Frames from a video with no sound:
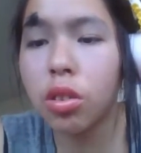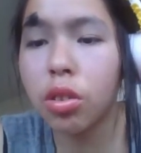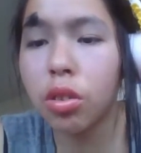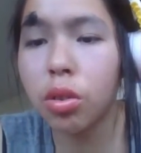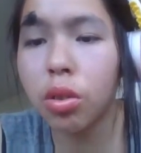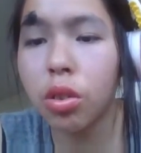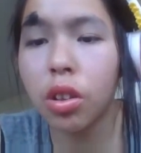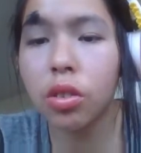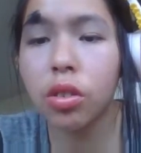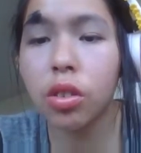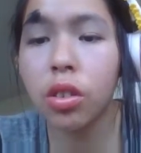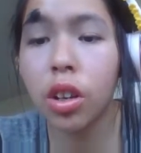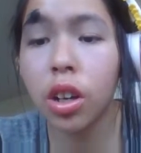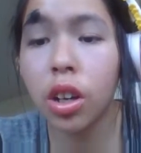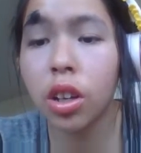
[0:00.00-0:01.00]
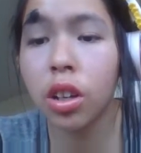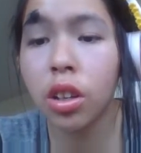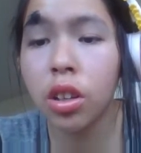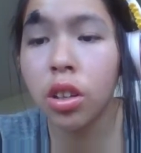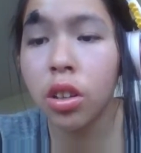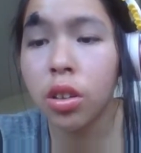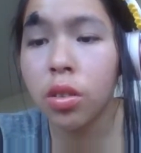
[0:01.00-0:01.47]
2009,
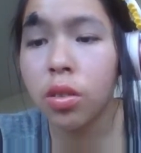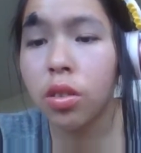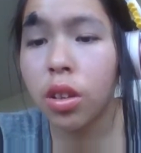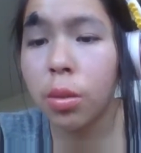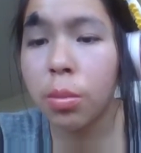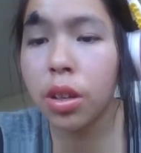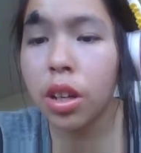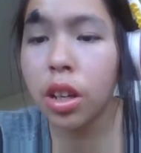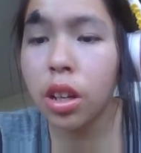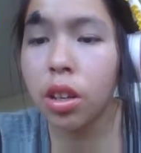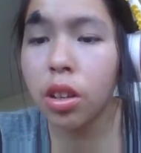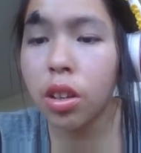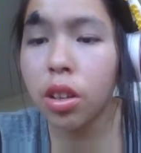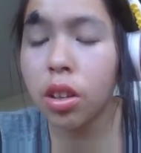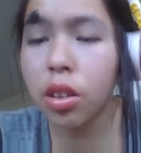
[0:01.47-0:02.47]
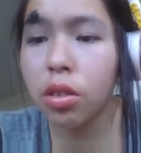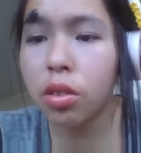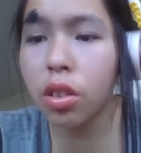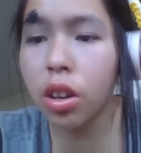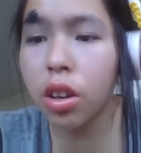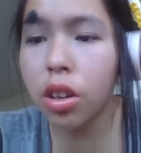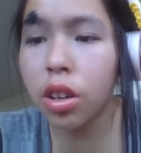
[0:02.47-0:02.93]
somebody
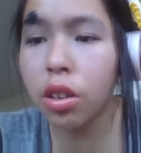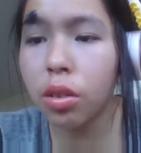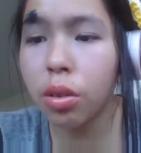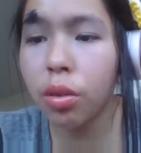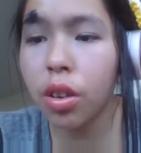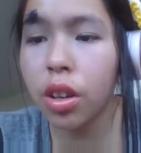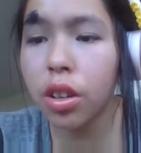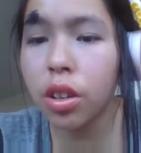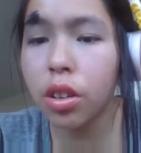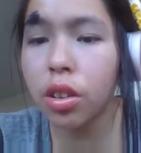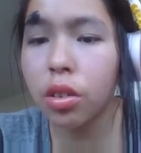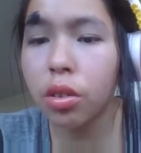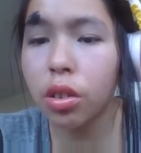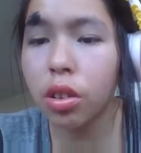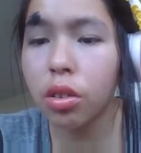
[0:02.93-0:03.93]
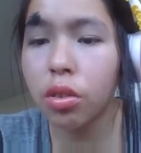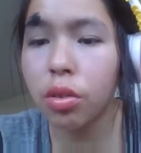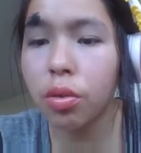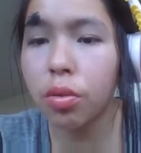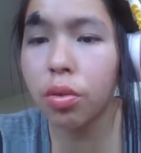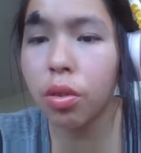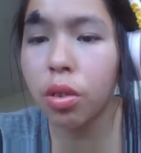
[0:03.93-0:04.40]
started a thread in
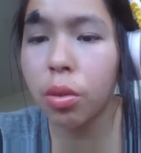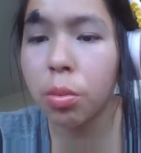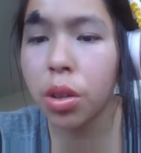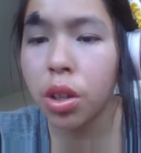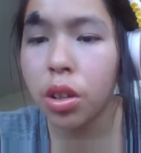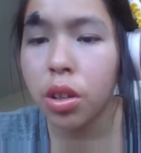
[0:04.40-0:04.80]
discussion forum,